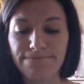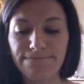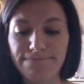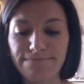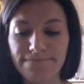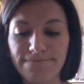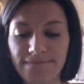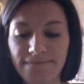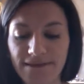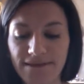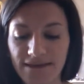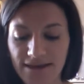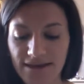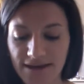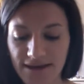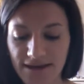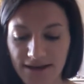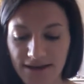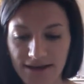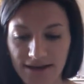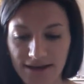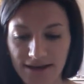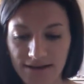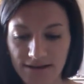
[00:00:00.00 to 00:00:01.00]

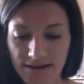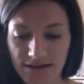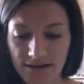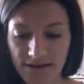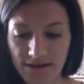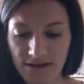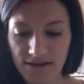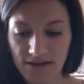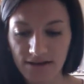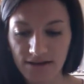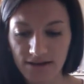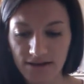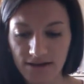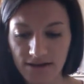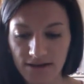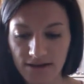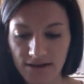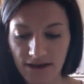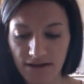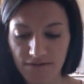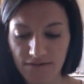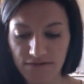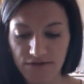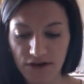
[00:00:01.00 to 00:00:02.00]
Yeah,
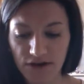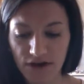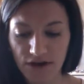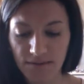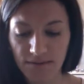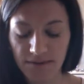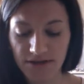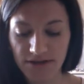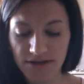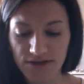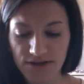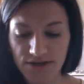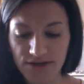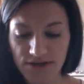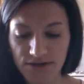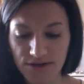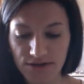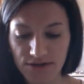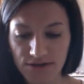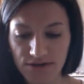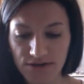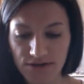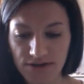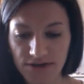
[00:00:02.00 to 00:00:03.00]
I've talked about the
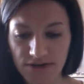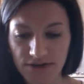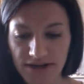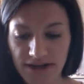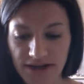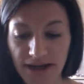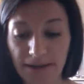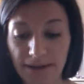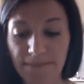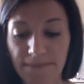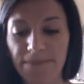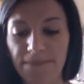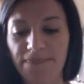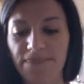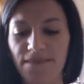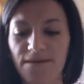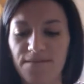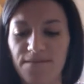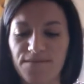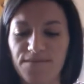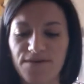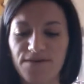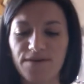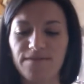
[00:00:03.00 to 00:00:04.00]
surgery. Yeah,
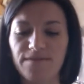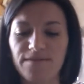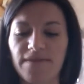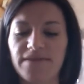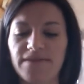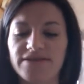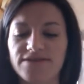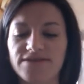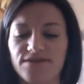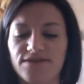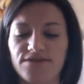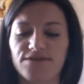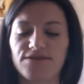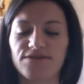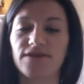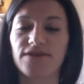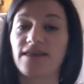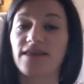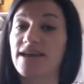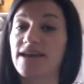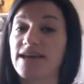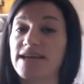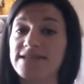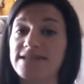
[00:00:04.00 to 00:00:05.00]
more about the surgery.
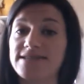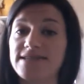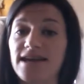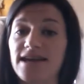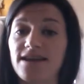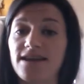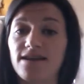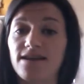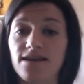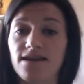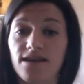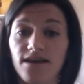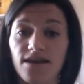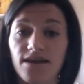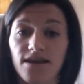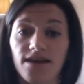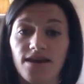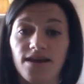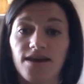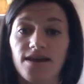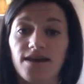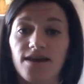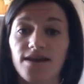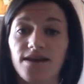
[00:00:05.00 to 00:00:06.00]
Like I said,
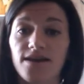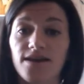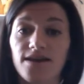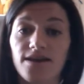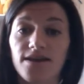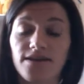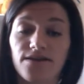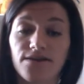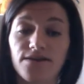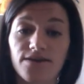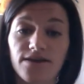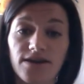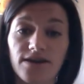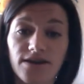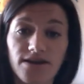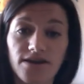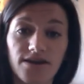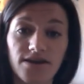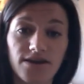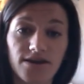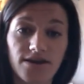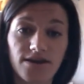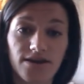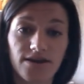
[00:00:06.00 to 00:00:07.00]
they're
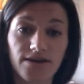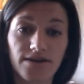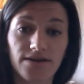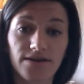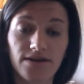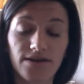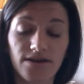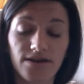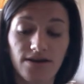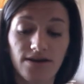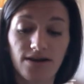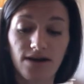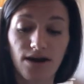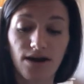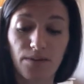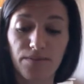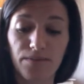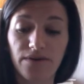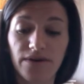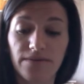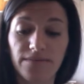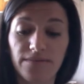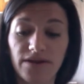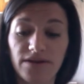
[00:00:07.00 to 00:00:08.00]
gonna
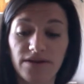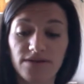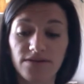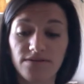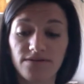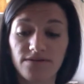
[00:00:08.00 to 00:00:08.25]
operate my